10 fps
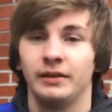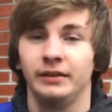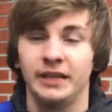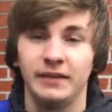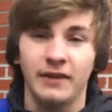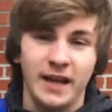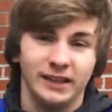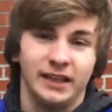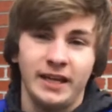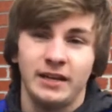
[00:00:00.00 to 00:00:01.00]
leave a
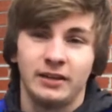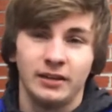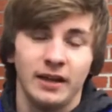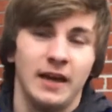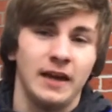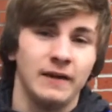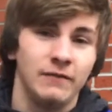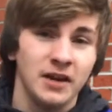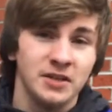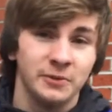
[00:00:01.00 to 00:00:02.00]
like and
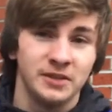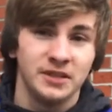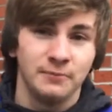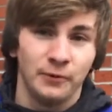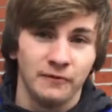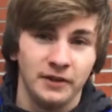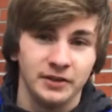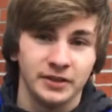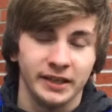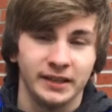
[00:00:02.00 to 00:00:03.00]
if you guys want to see more
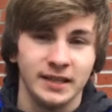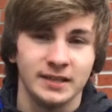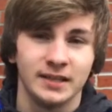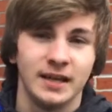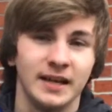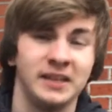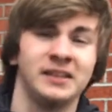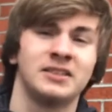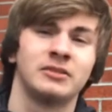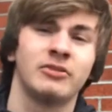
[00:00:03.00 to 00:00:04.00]
videos like this hit
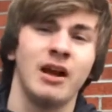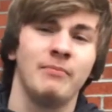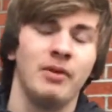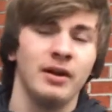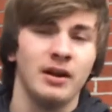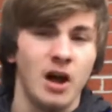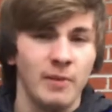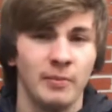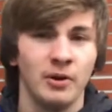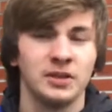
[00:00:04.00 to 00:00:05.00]
that subscribe button I'll
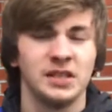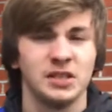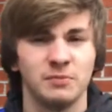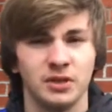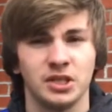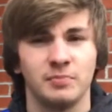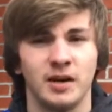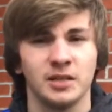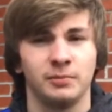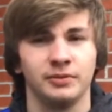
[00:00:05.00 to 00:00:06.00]
be posting as much as
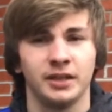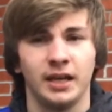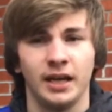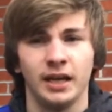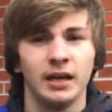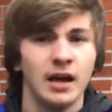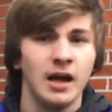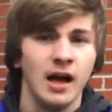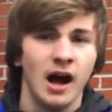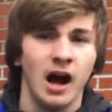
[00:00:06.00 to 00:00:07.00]
possible as I can
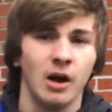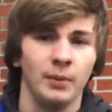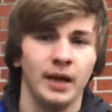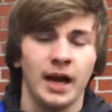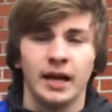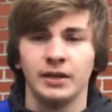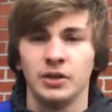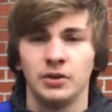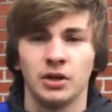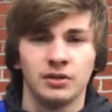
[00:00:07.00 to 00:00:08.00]
uh, we got
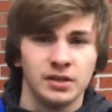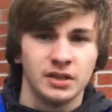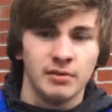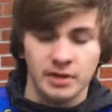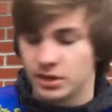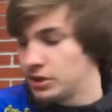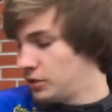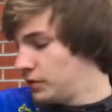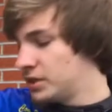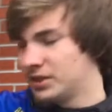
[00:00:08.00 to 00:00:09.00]
new jerseys coming in
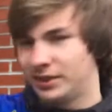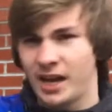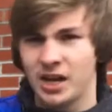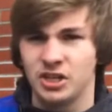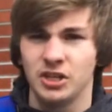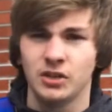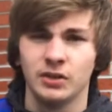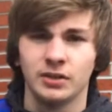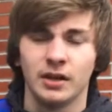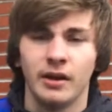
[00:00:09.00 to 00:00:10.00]
soon this is last
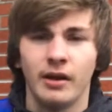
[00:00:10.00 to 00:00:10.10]
year's